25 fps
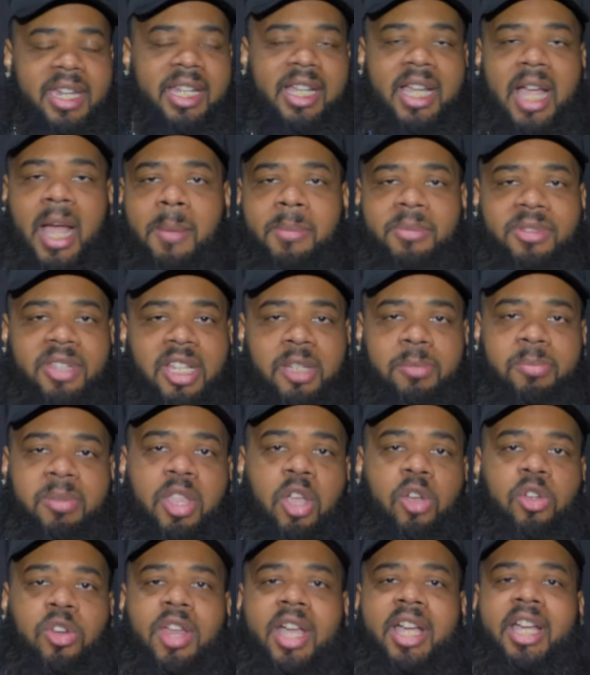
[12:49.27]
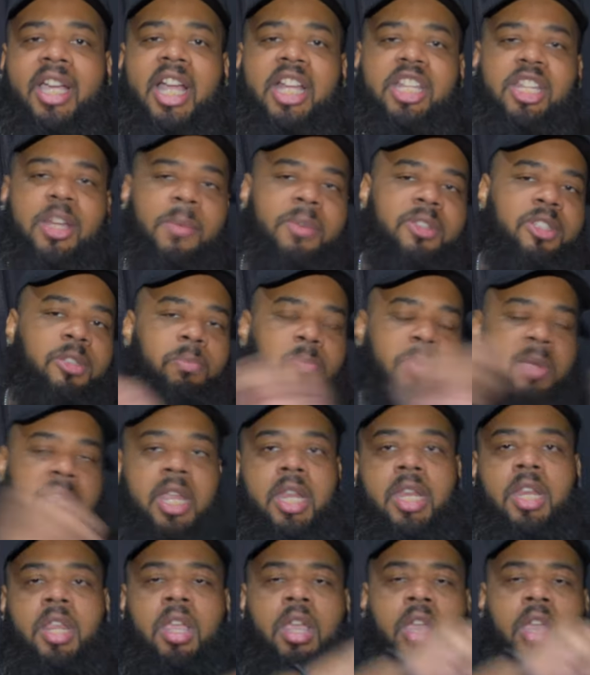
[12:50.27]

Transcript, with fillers: the comment section below. Now I got you, I'm gonna spin